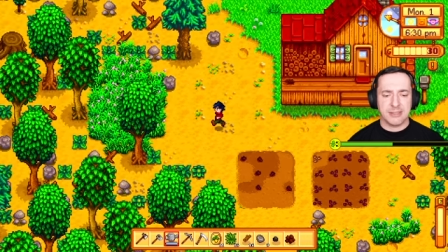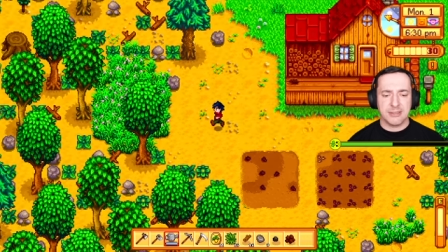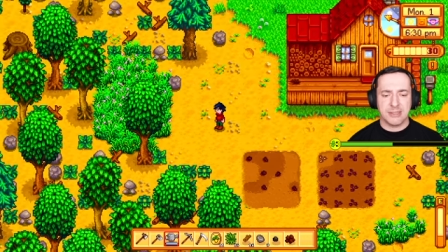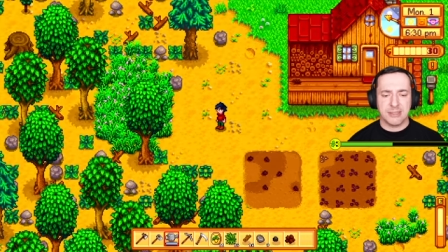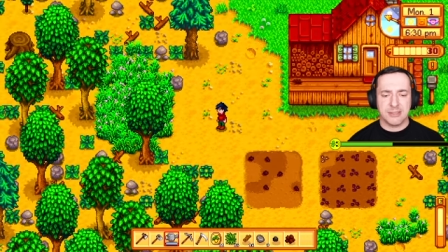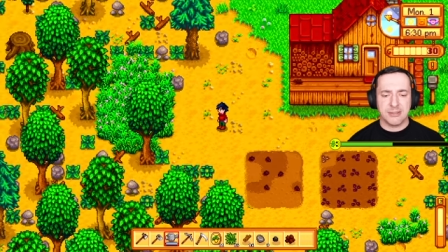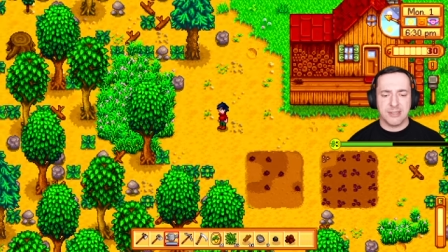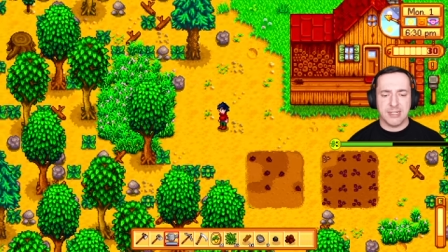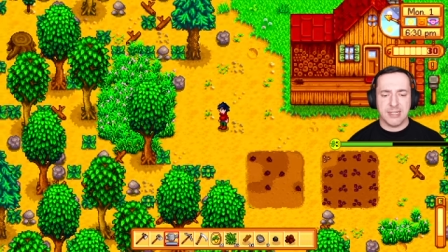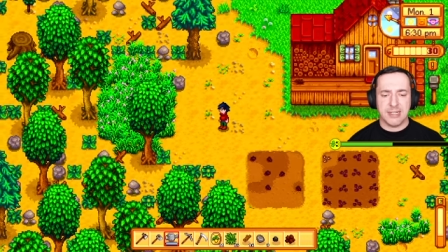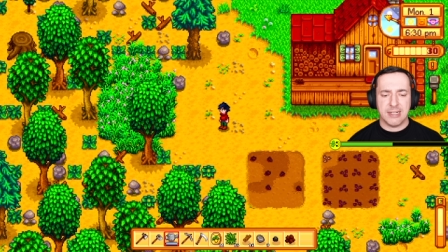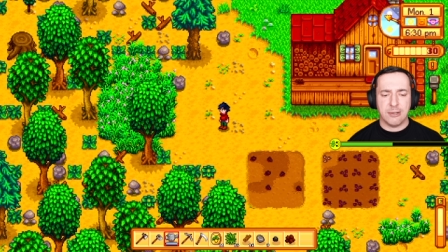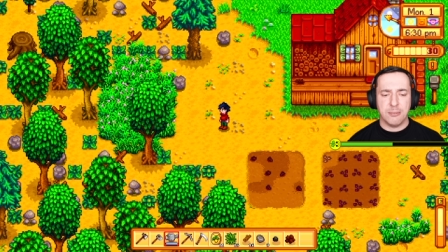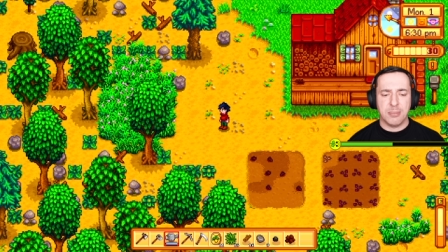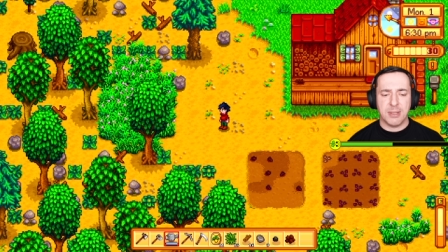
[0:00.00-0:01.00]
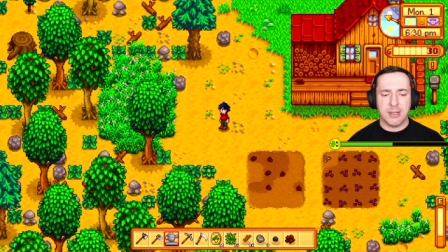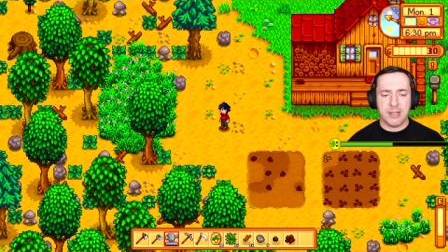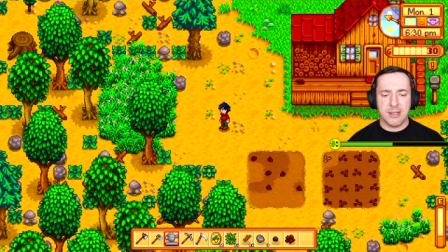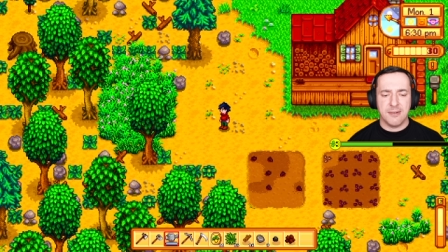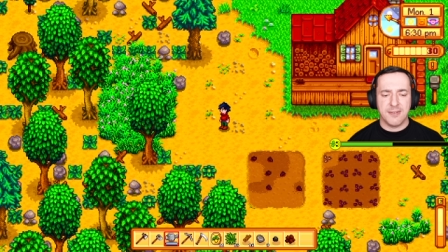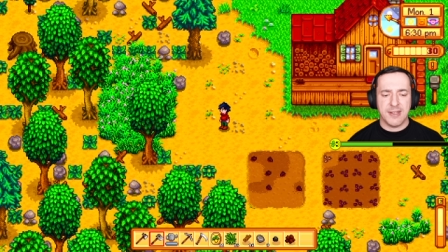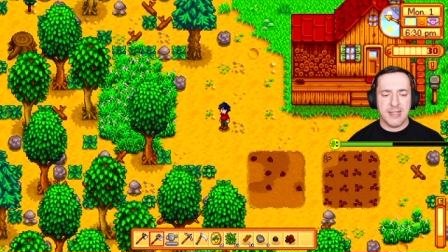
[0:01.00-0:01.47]
So I could do another little
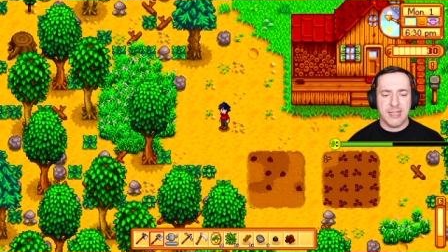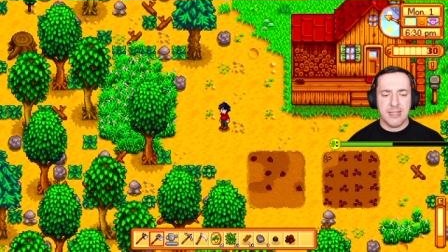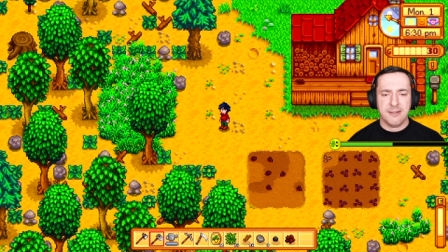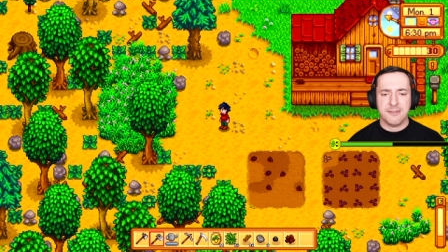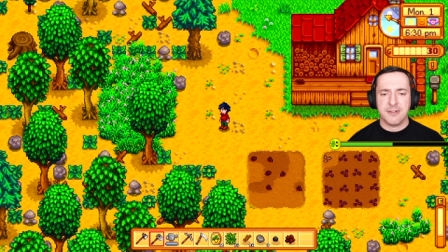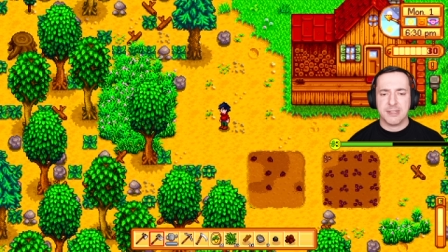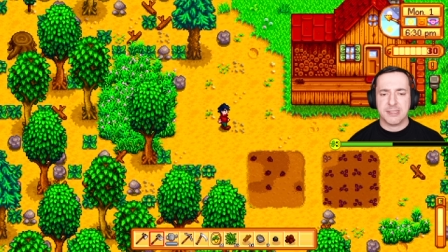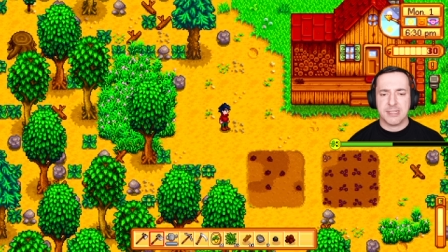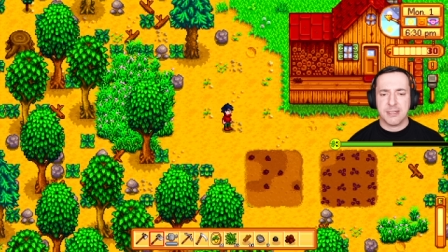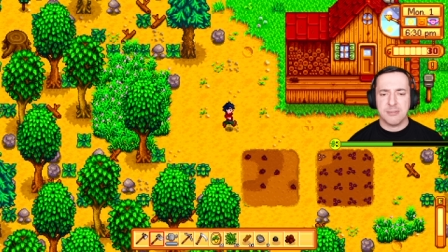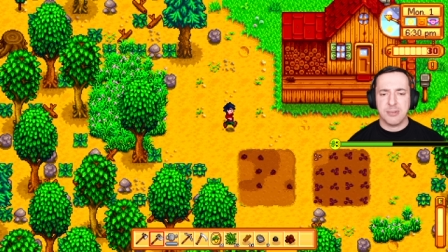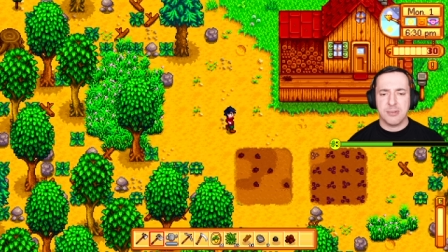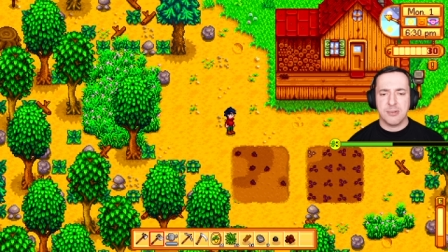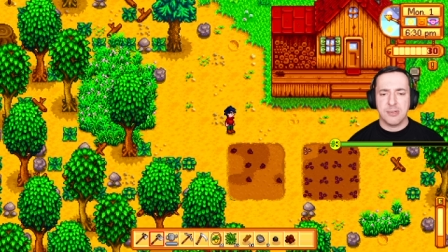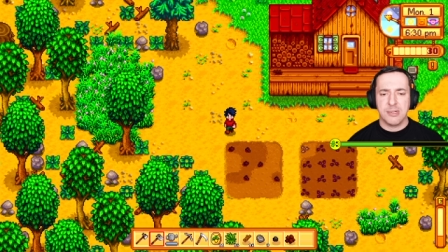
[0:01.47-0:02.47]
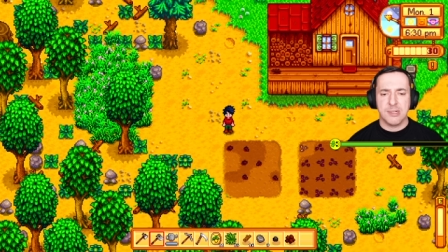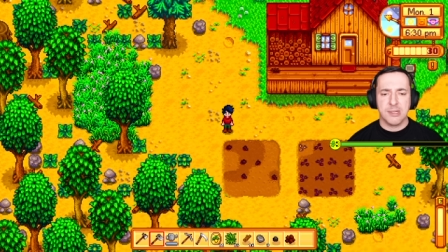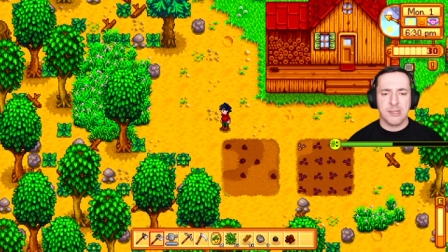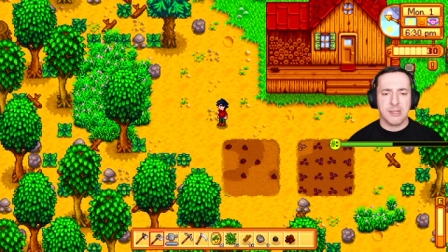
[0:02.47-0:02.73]
plot over here, for example.